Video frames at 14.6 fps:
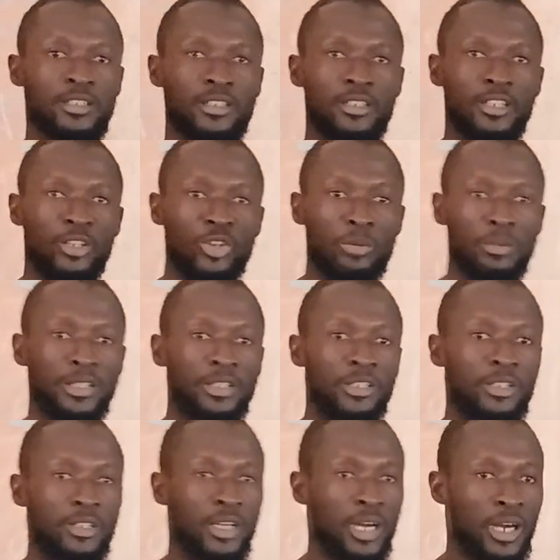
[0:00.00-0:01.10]
They
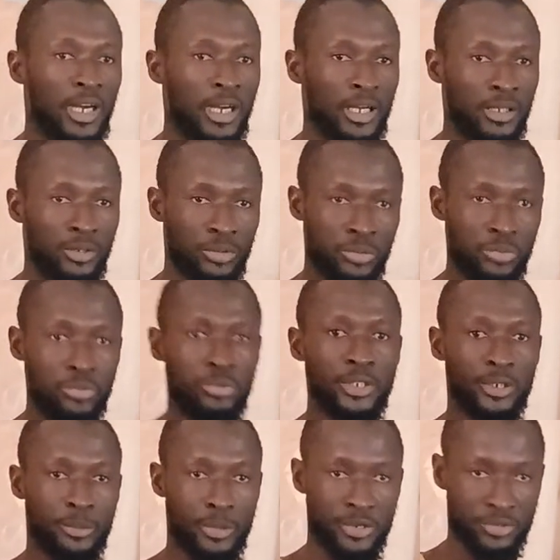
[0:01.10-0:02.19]
normally do
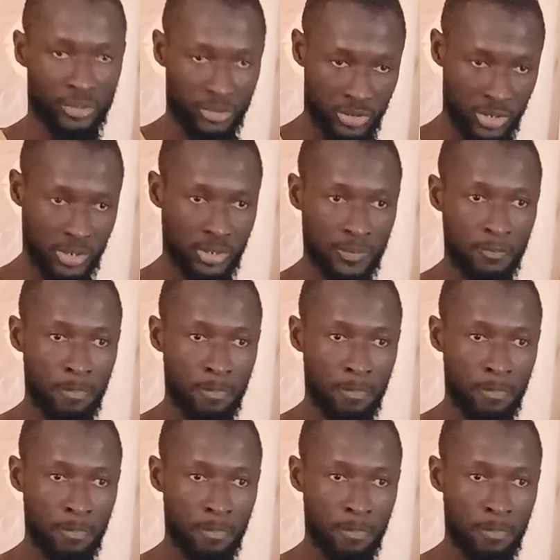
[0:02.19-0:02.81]
equations.